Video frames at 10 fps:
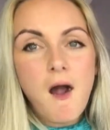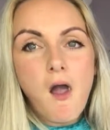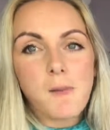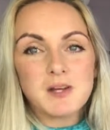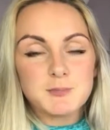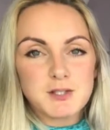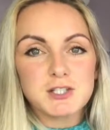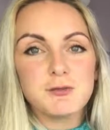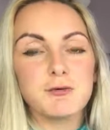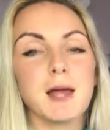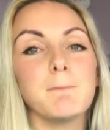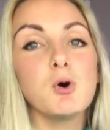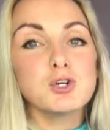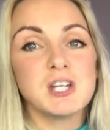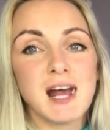especially through like
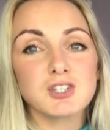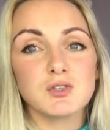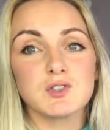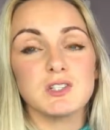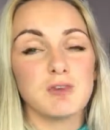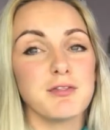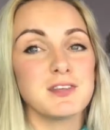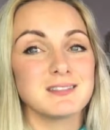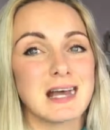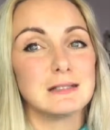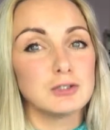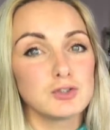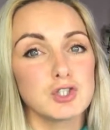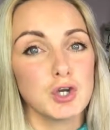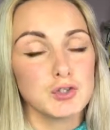pushing actions, so you've got things like
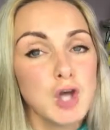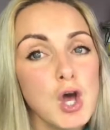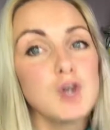lunges,